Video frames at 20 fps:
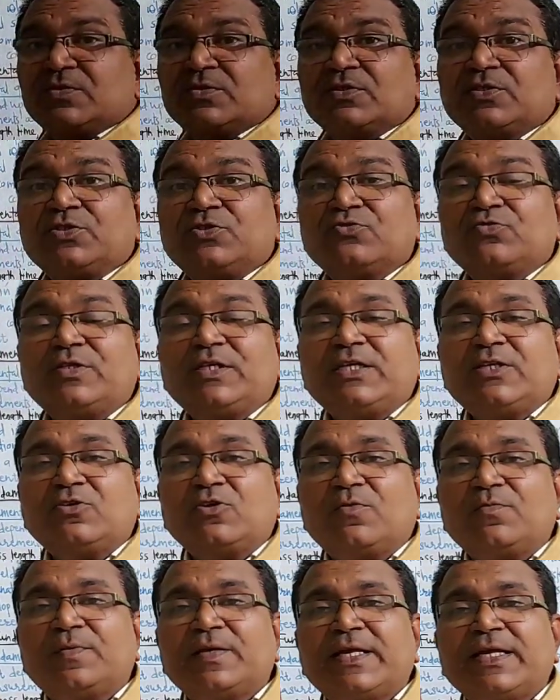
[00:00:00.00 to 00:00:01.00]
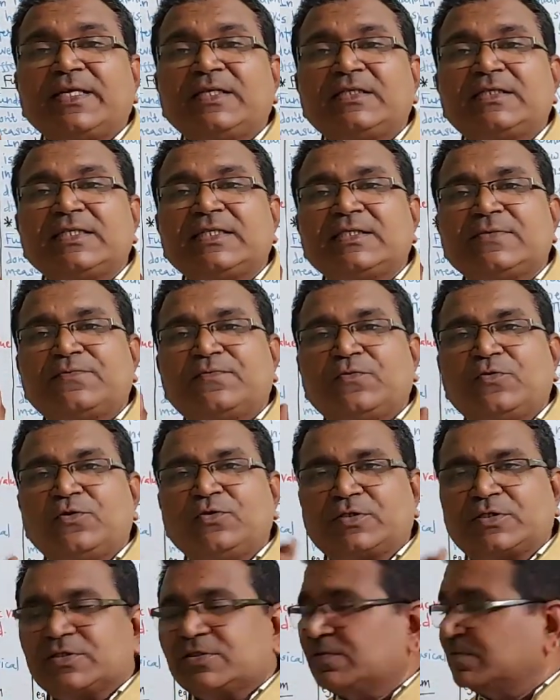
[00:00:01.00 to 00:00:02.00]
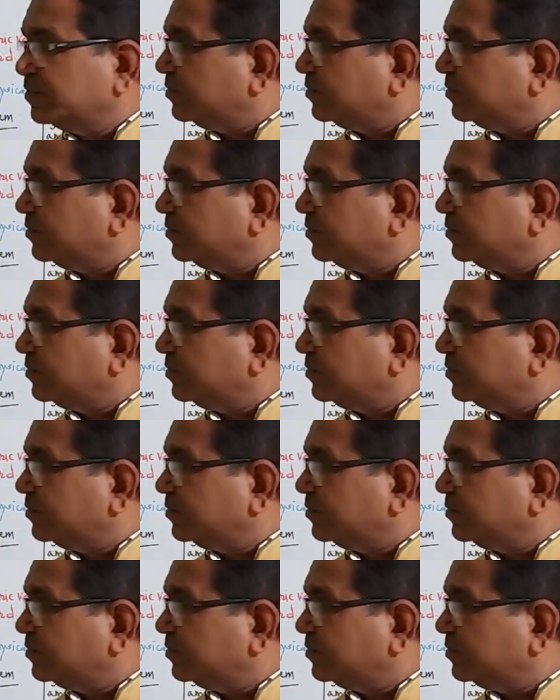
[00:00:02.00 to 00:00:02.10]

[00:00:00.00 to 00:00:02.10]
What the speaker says: unit of length is foot,